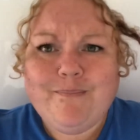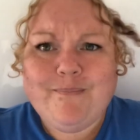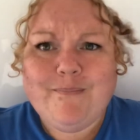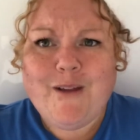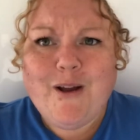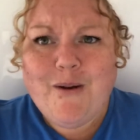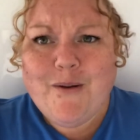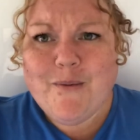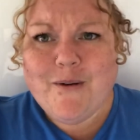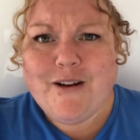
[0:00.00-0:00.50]

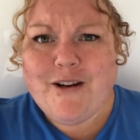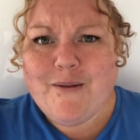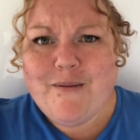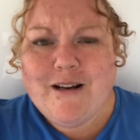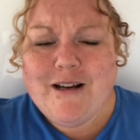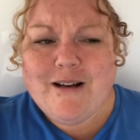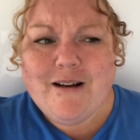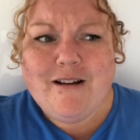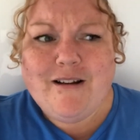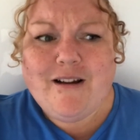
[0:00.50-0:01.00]
no, I don't
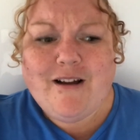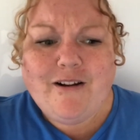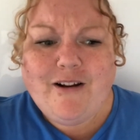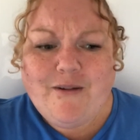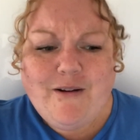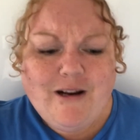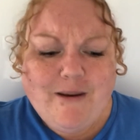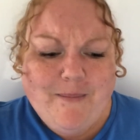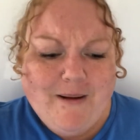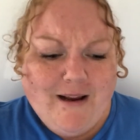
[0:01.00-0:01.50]
need
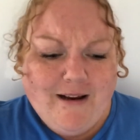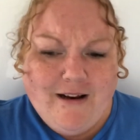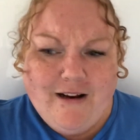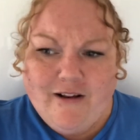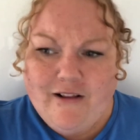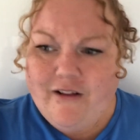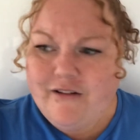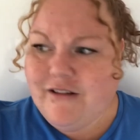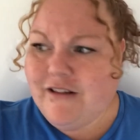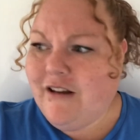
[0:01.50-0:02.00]
a, you
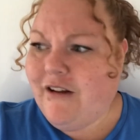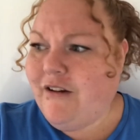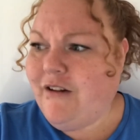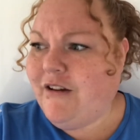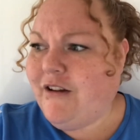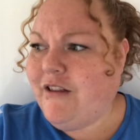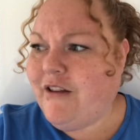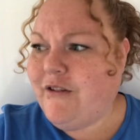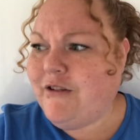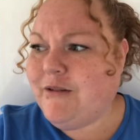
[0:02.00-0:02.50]
know,
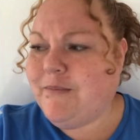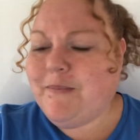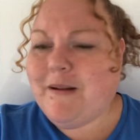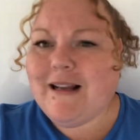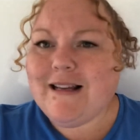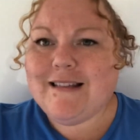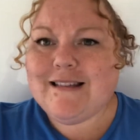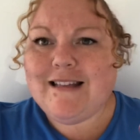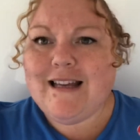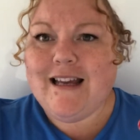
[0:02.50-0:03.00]
those
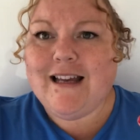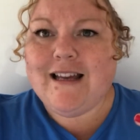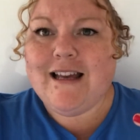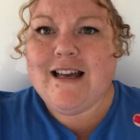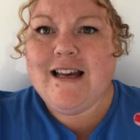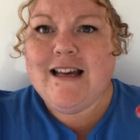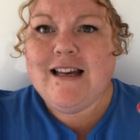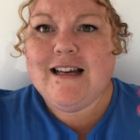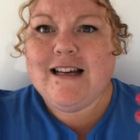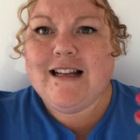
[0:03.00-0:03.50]
plastic,
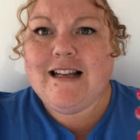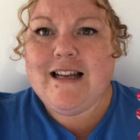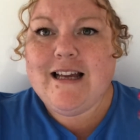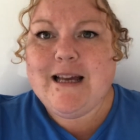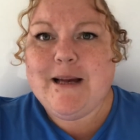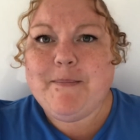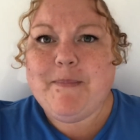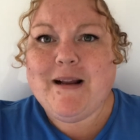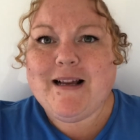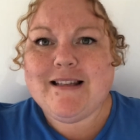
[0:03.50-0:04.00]

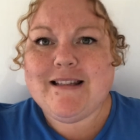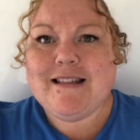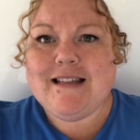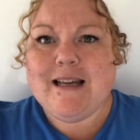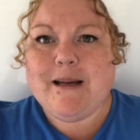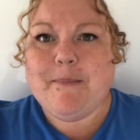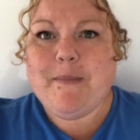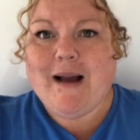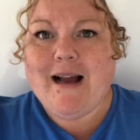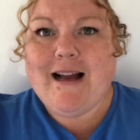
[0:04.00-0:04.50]
clear
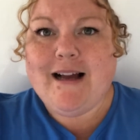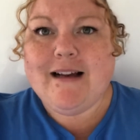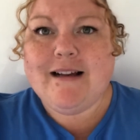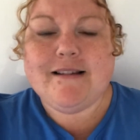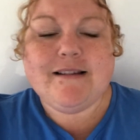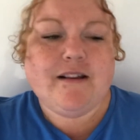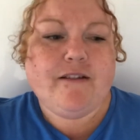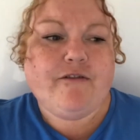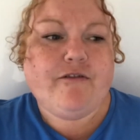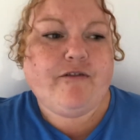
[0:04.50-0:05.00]
plastic
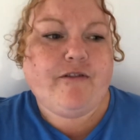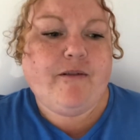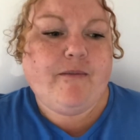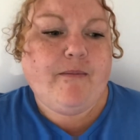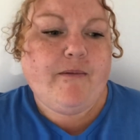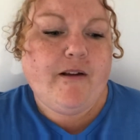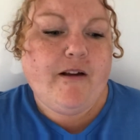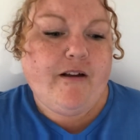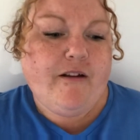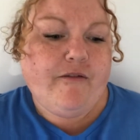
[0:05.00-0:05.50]
bags
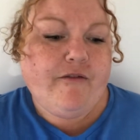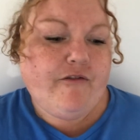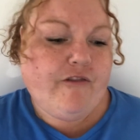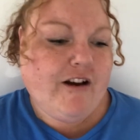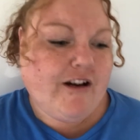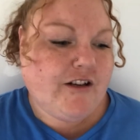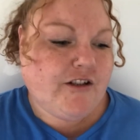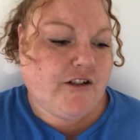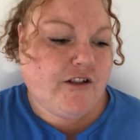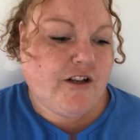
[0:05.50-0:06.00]
that
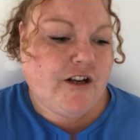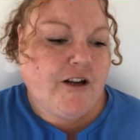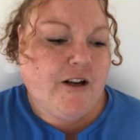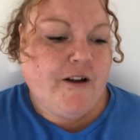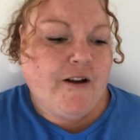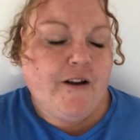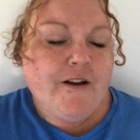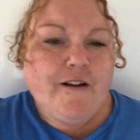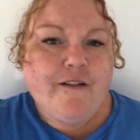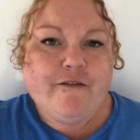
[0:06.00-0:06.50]
fresh
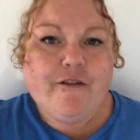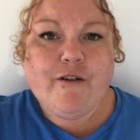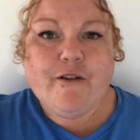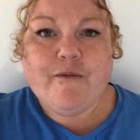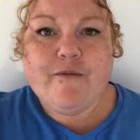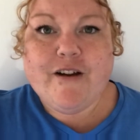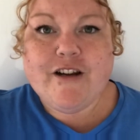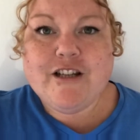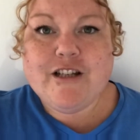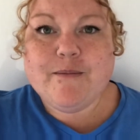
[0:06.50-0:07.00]
fruit
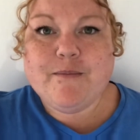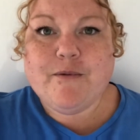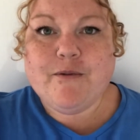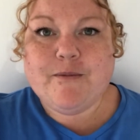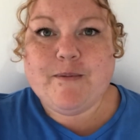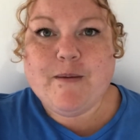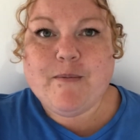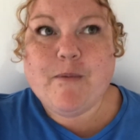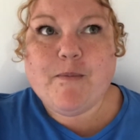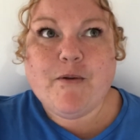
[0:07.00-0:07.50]
and vegetable
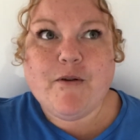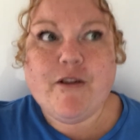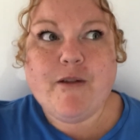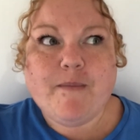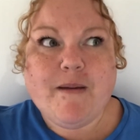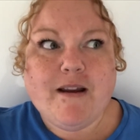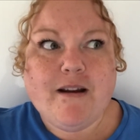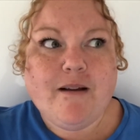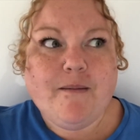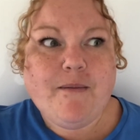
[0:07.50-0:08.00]
people put
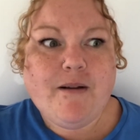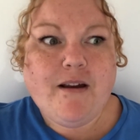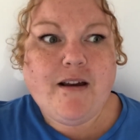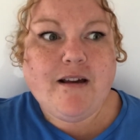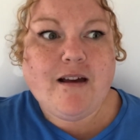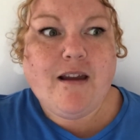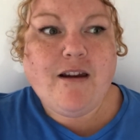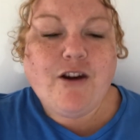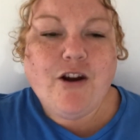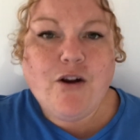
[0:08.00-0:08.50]
them in. I'm
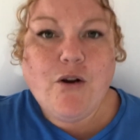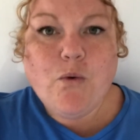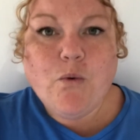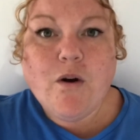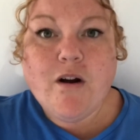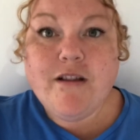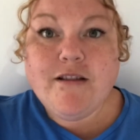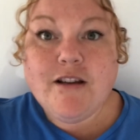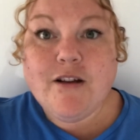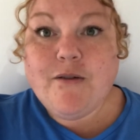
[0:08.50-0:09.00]
like, no,
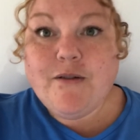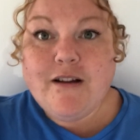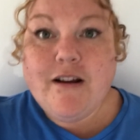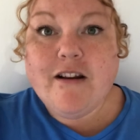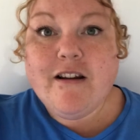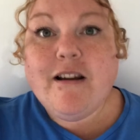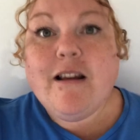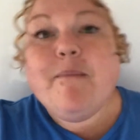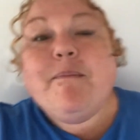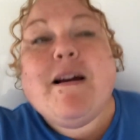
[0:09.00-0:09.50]
I don't need,
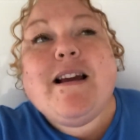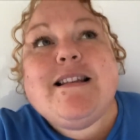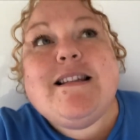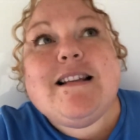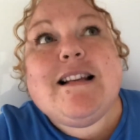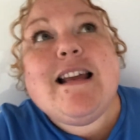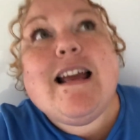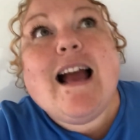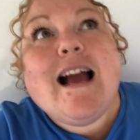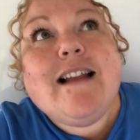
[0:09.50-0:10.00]
I
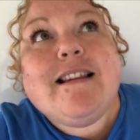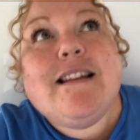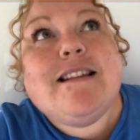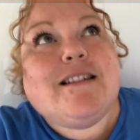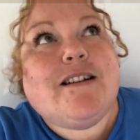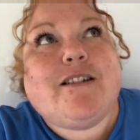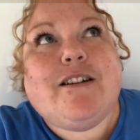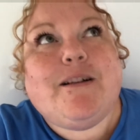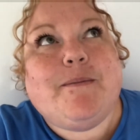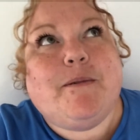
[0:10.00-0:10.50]
basically had
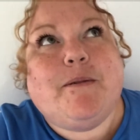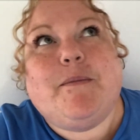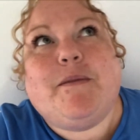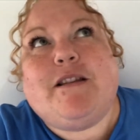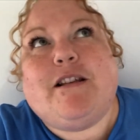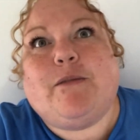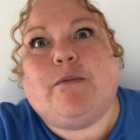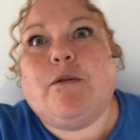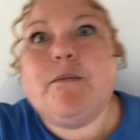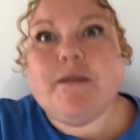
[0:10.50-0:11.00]
this argument with
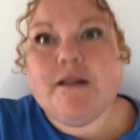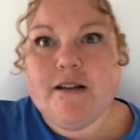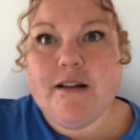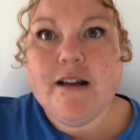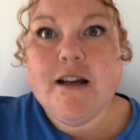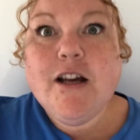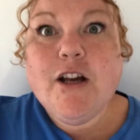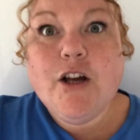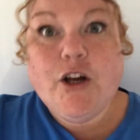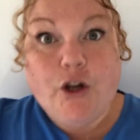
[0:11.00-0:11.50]
this woman
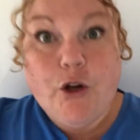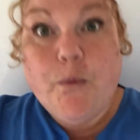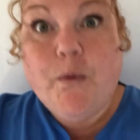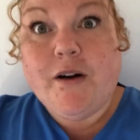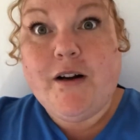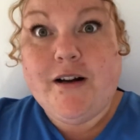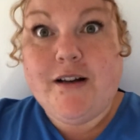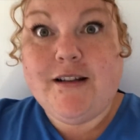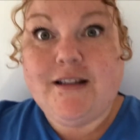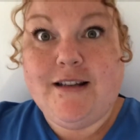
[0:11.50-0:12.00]
who
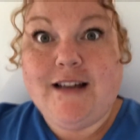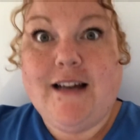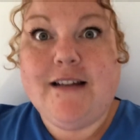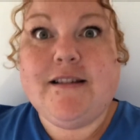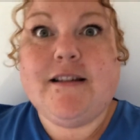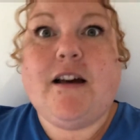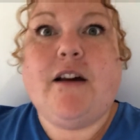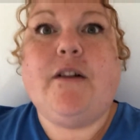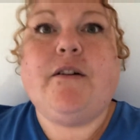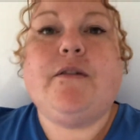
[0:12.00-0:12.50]
worked at
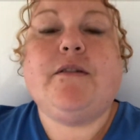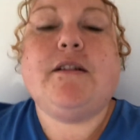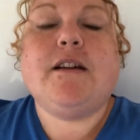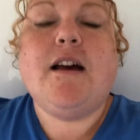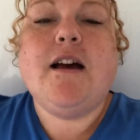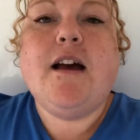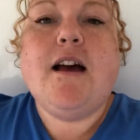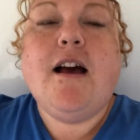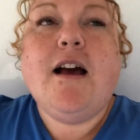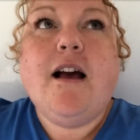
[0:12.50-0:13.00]
Tesco's
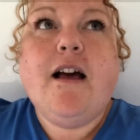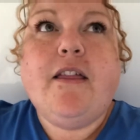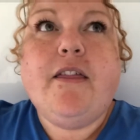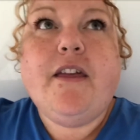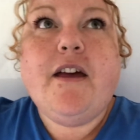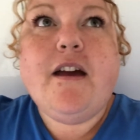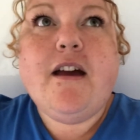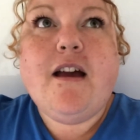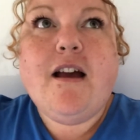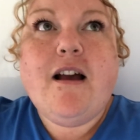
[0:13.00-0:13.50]

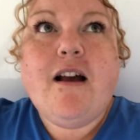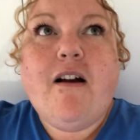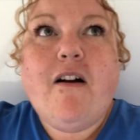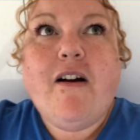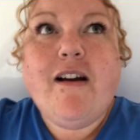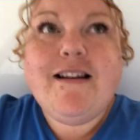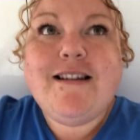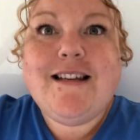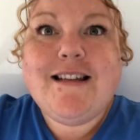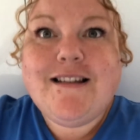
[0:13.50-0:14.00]
that
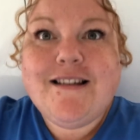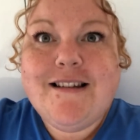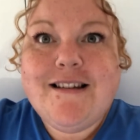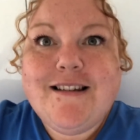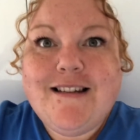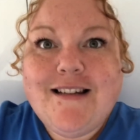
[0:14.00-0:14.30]
I didn't